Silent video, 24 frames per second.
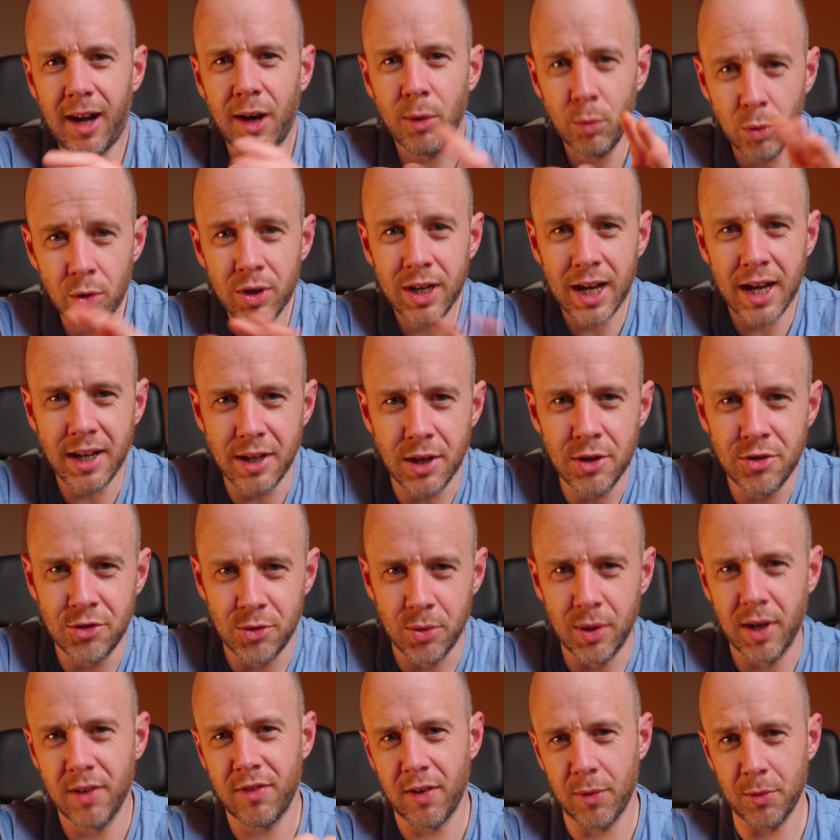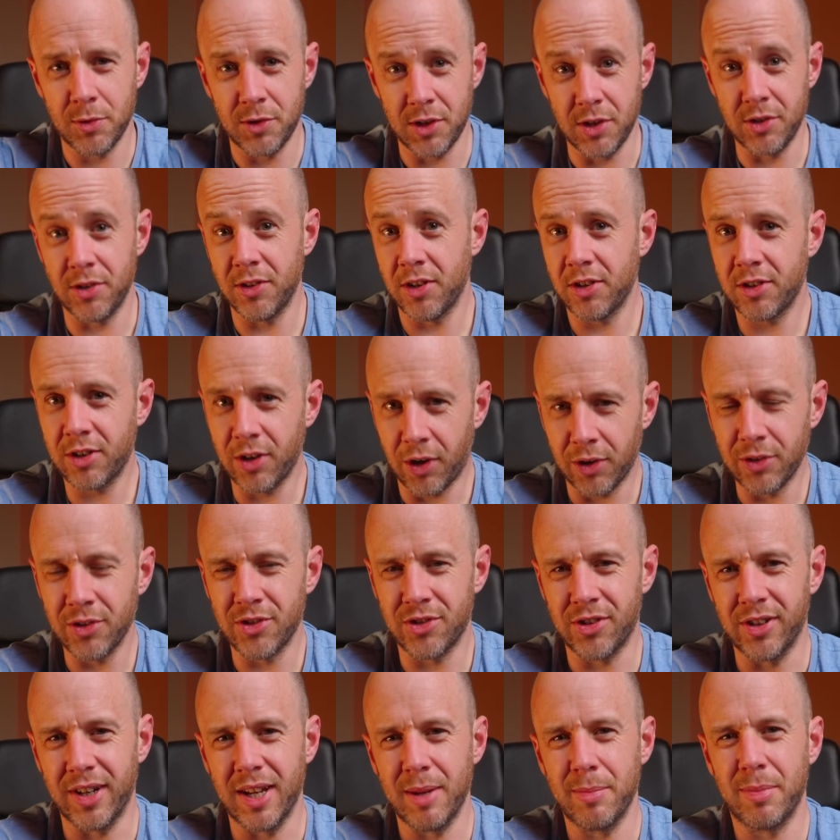I would get used to it if I was using this
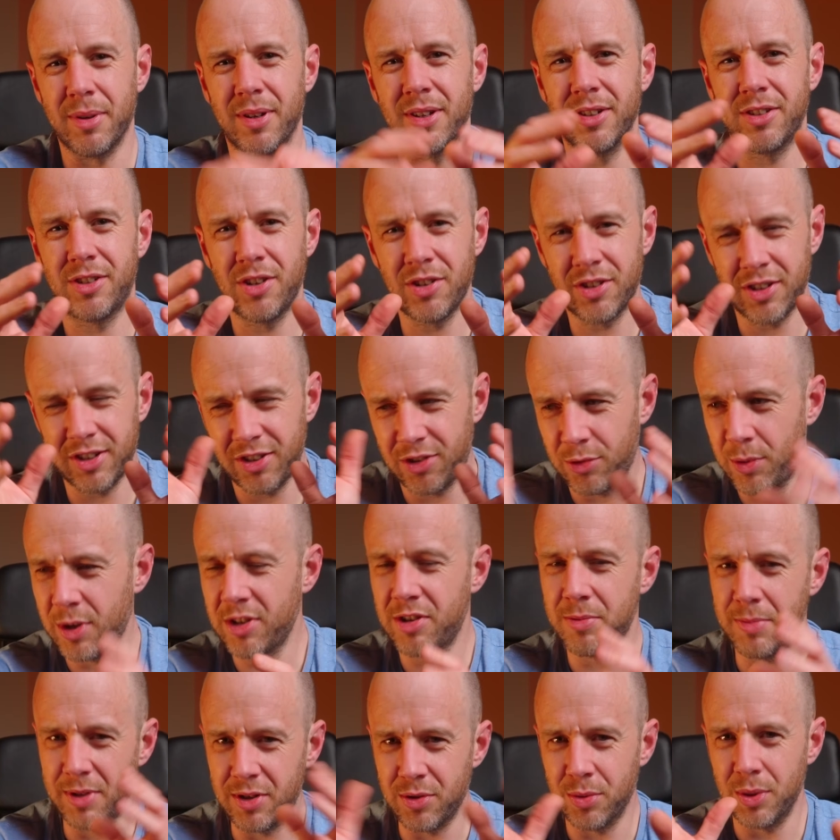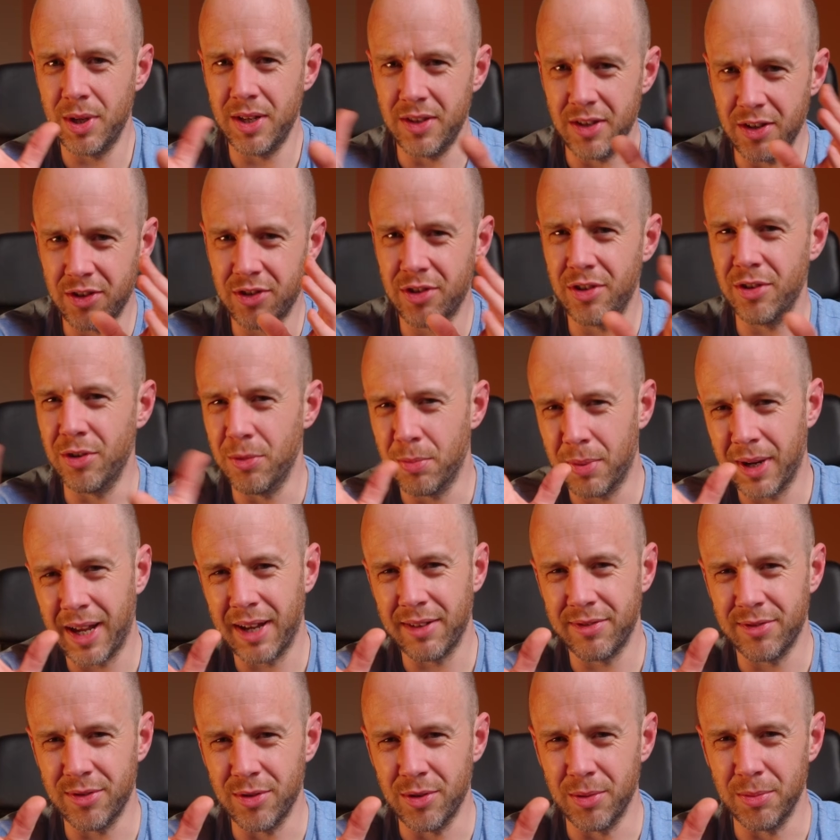constantly, but just switching between the two
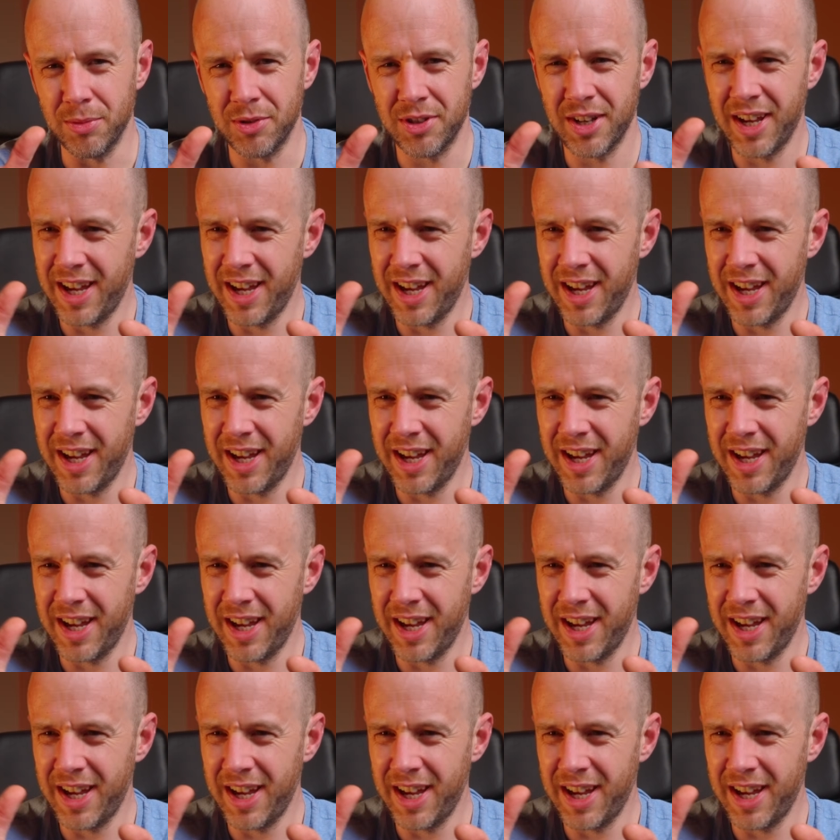platforms,